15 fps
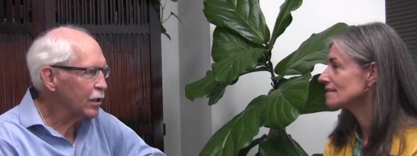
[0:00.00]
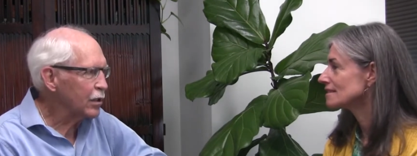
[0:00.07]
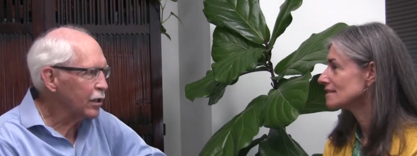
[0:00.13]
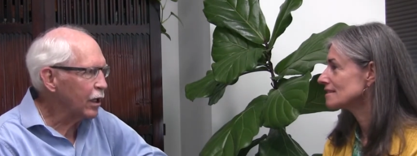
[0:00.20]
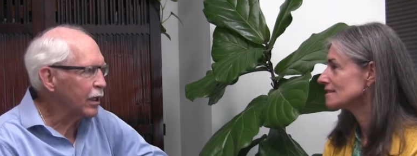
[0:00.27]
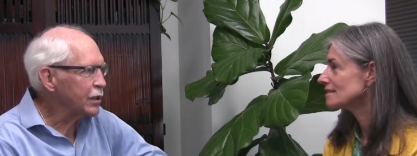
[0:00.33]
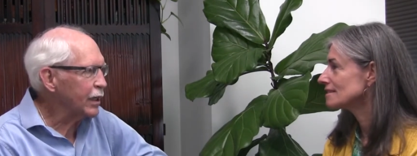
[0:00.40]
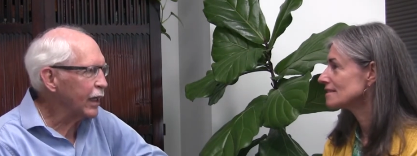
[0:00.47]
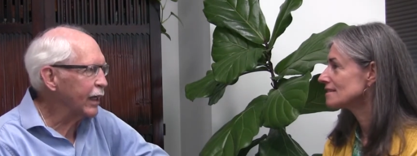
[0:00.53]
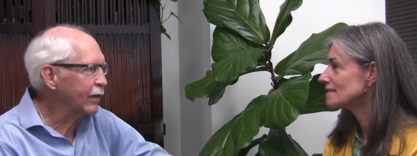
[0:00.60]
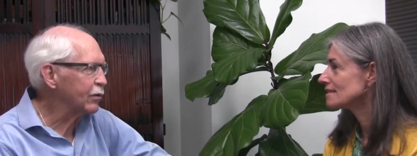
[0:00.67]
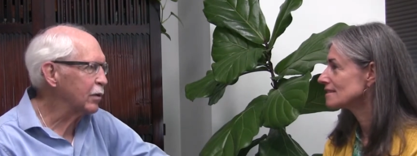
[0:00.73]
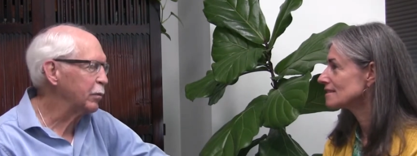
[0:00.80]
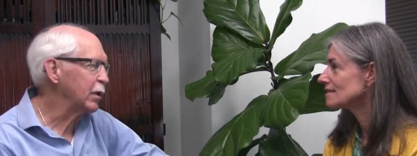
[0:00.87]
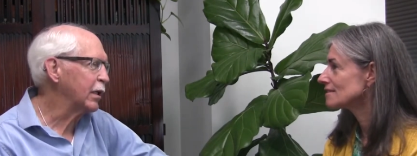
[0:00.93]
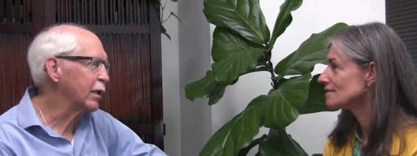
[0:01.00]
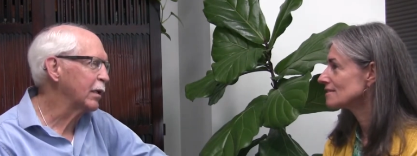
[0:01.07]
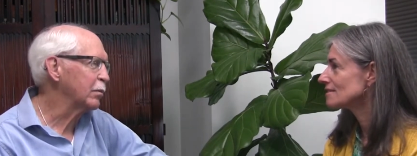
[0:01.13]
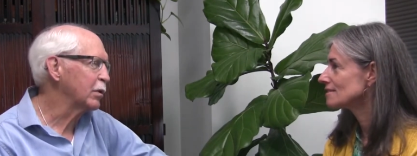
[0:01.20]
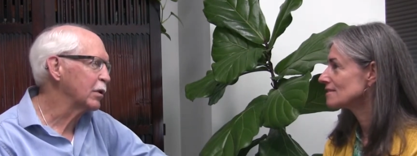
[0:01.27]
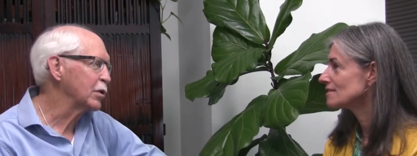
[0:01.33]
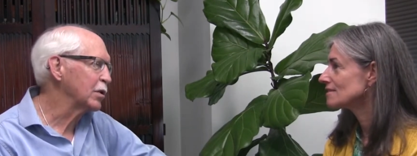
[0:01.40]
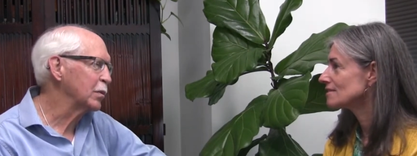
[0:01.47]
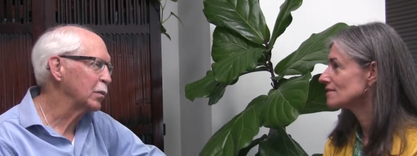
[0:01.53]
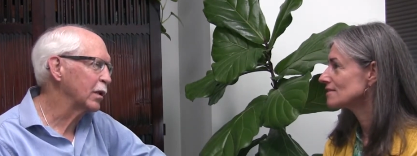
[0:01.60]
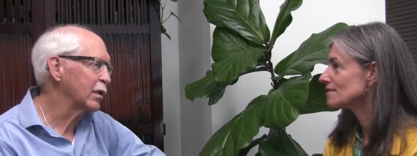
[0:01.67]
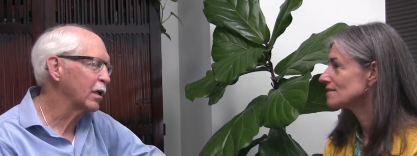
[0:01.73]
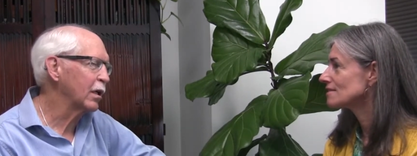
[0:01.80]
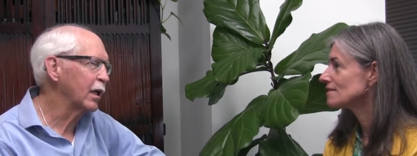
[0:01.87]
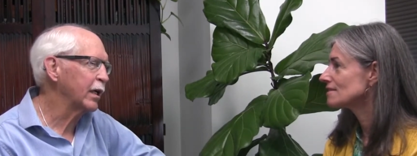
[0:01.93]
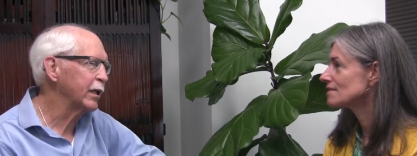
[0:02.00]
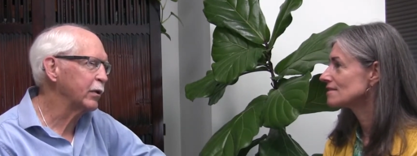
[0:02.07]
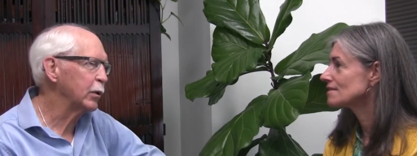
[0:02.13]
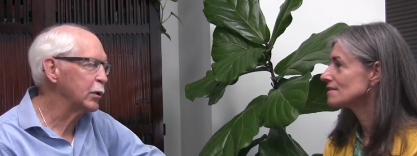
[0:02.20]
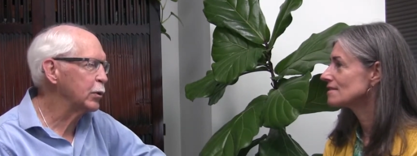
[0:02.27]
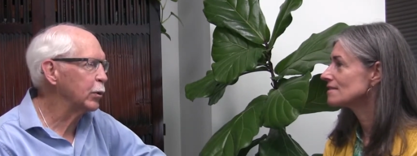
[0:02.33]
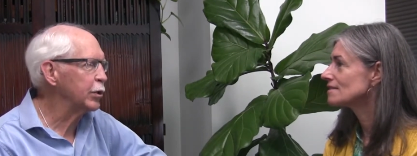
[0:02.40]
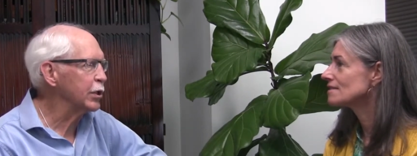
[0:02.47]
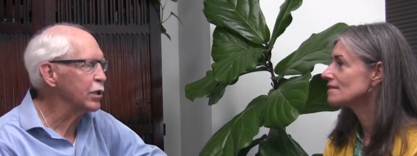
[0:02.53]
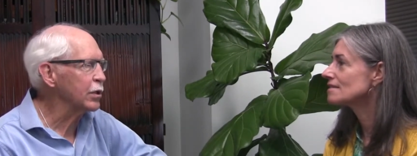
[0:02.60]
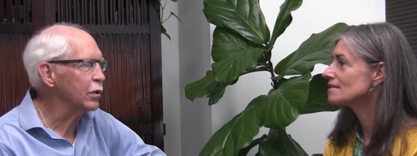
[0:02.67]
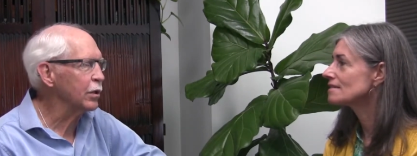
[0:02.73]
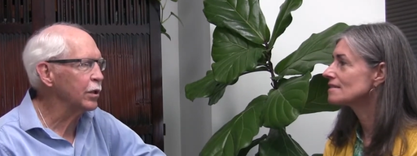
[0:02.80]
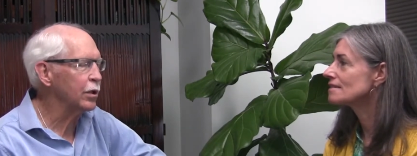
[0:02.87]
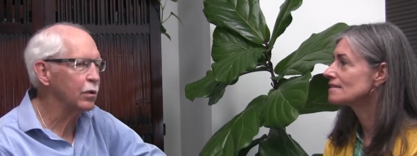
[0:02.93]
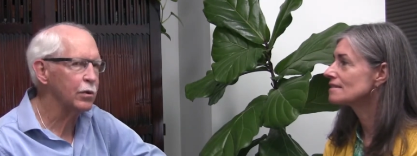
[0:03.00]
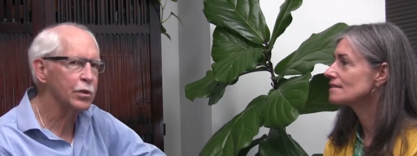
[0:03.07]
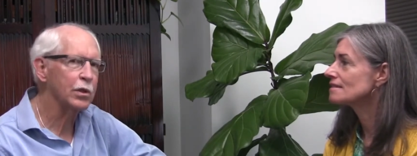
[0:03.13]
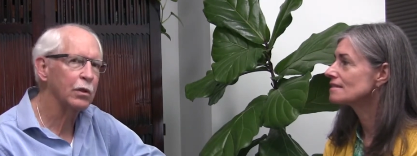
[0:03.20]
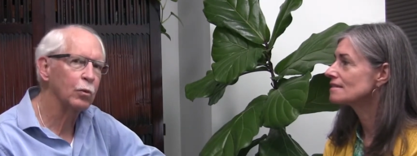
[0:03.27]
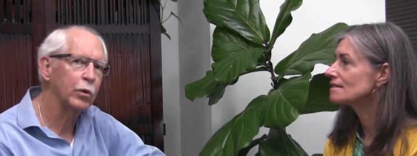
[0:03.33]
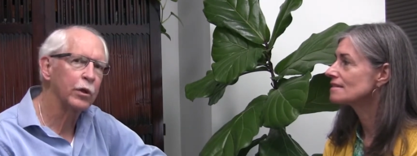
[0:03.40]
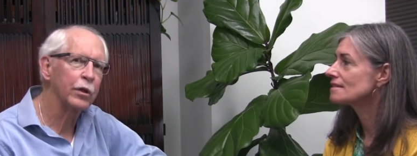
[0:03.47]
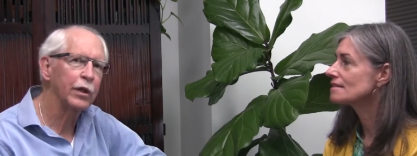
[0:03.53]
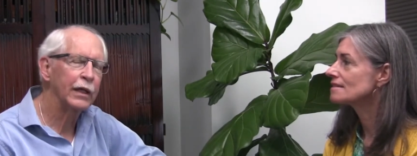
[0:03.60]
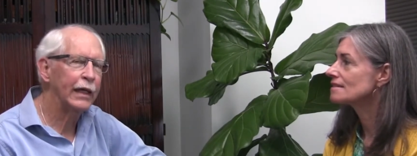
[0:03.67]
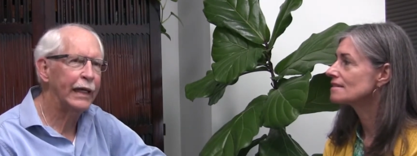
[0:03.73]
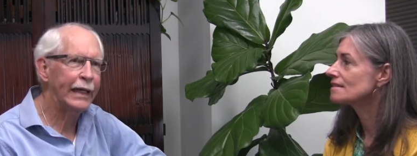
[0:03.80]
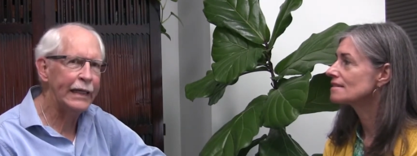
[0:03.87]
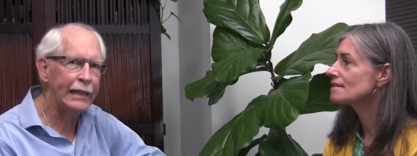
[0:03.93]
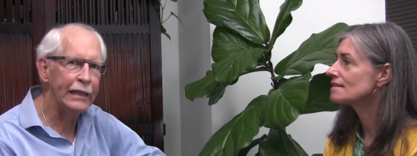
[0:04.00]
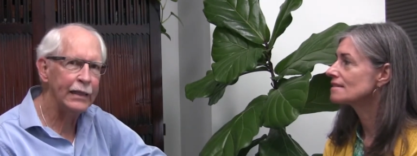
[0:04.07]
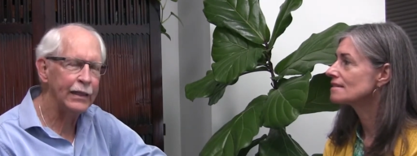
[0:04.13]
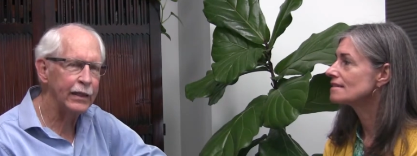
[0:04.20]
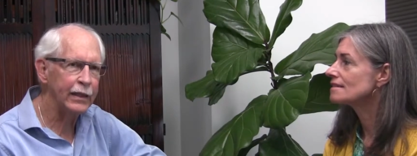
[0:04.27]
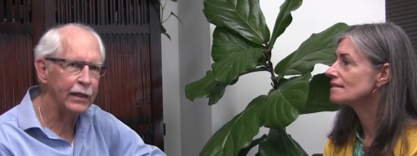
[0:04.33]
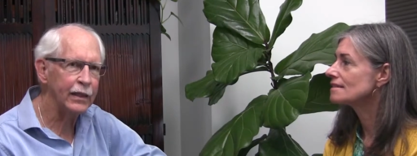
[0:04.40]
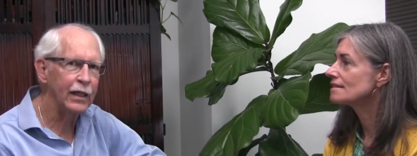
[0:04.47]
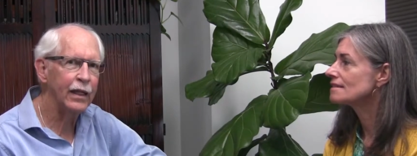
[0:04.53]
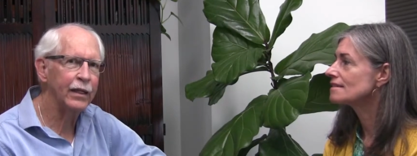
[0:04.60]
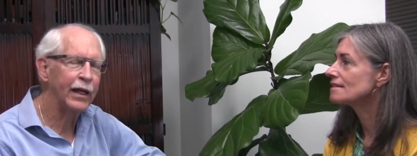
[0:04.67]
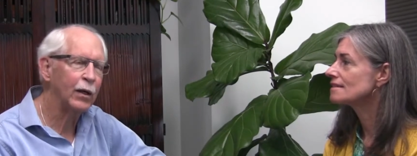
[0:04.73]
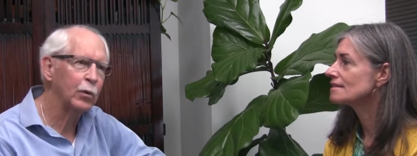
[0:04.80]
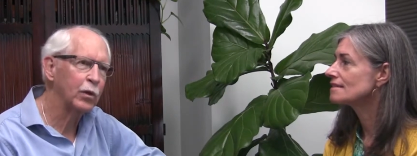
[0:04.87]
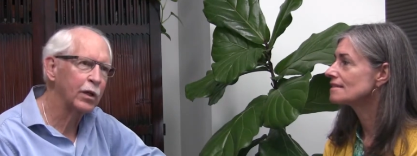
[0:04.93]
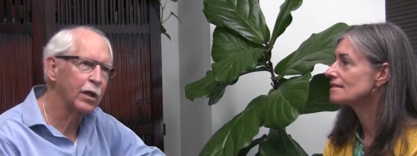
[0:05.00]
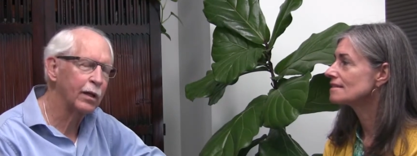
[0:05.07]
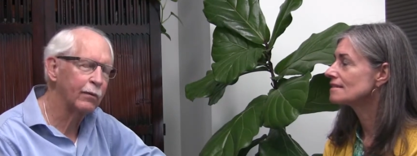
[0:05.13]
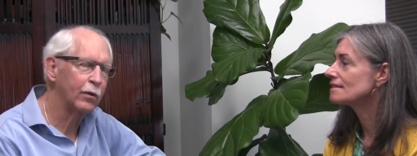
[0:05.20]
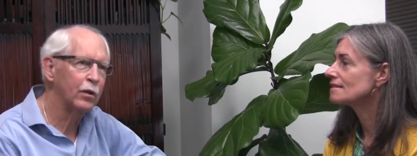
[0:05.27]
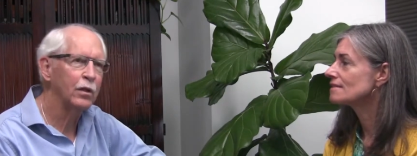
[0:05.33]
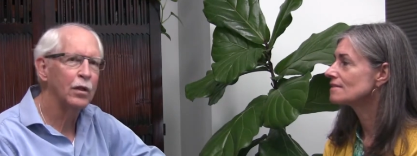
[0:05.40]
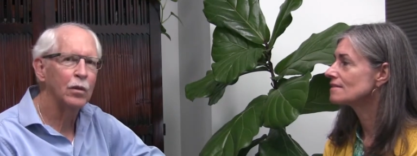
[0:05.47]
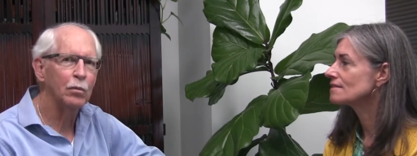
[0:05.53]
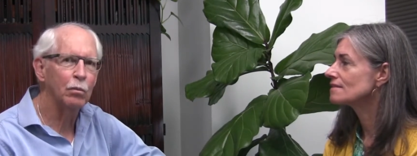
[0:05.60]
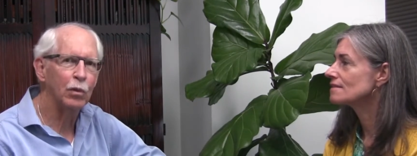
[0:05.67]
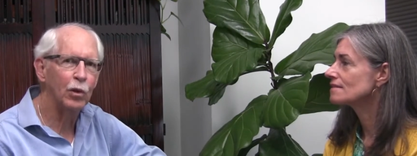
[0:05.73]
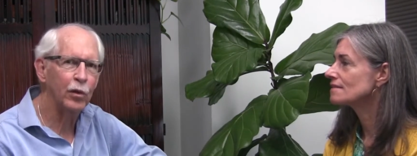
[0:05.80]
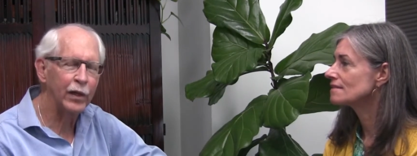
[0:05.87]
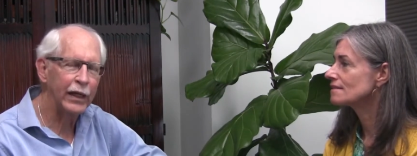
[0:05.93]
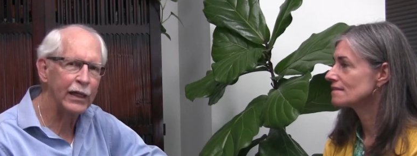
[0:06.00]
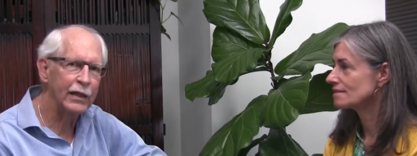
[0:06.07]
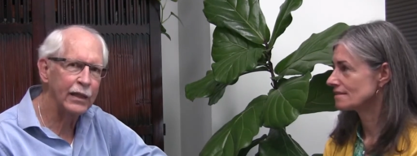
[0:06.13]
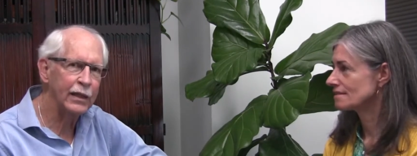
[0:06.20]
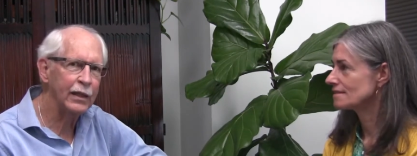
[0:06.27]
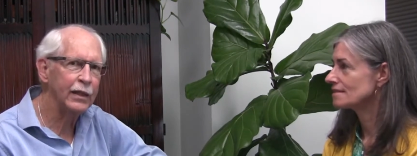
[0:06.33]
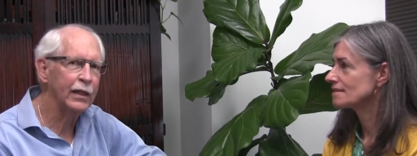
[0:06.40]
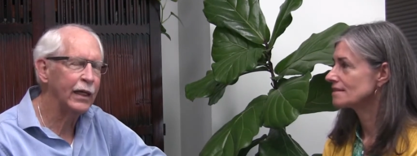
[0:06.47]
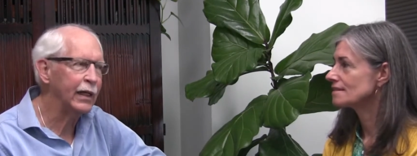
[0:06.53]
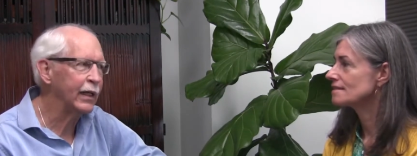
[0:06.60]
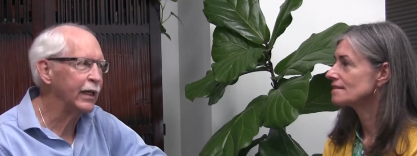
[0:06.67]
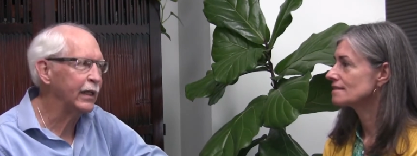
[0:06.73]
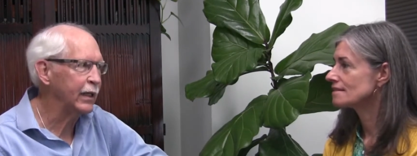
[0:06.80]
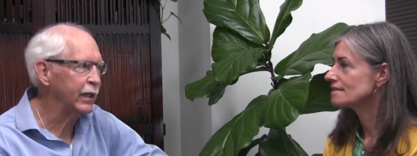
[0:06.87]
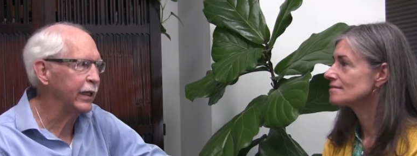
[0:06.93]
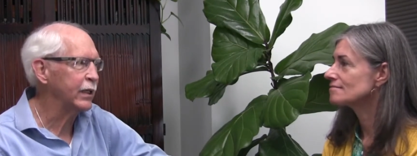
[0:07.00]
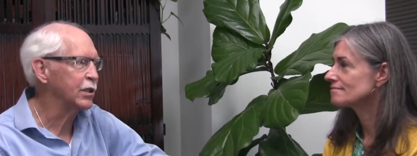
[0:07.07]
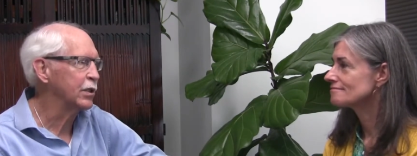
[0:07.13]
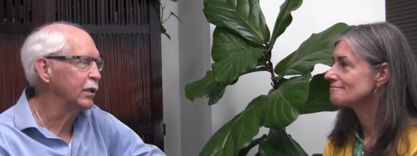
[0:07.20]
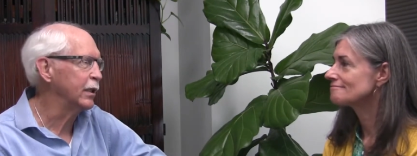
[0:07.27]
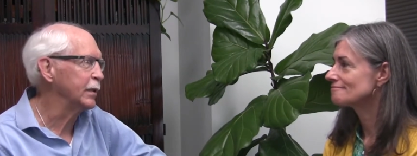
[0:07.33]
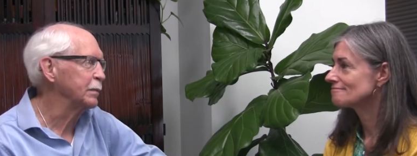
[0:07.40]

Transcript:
Speaker 1: not to have to be cumbersome with our language, we're just going to use the word ADD, and that will cover both ADD and ADHD.